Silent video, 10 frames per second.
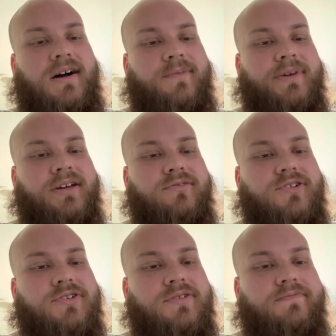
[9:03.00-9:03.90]

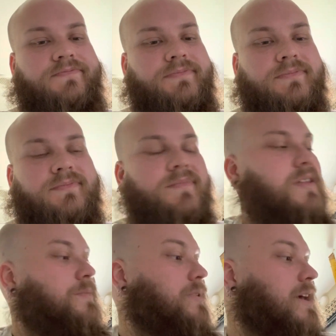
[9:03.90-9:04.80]
English.
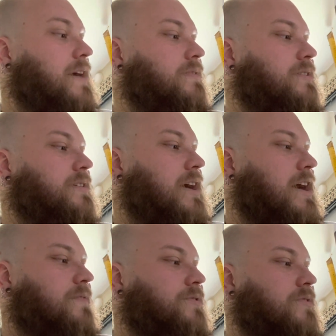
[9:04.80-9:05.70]
But half and
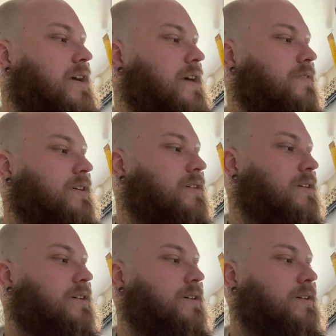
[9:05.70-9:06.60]
half, they're having
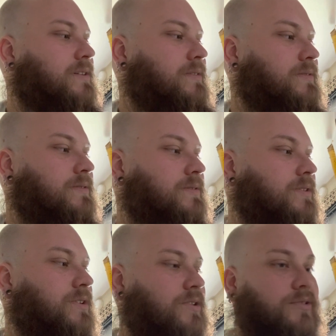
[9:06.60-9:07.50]
the
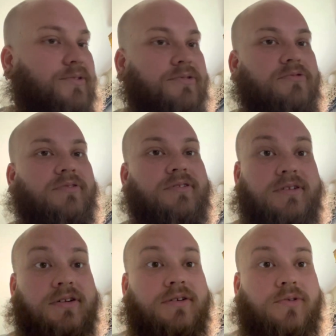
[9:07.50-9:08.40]
good old
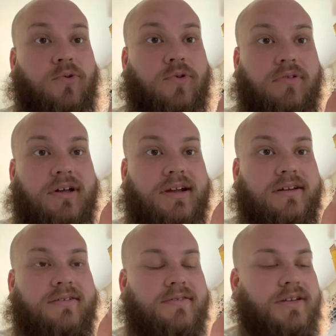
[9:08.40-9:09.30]
Orlik,